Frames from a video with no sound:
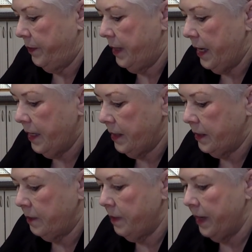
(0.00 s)
That
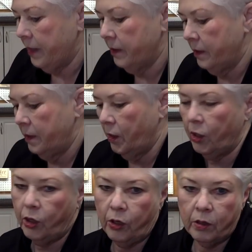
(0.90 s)
is my
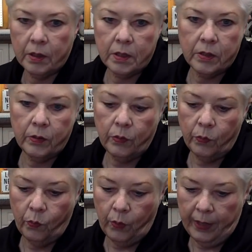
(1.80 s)
current
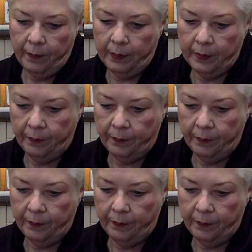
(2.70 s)
whip.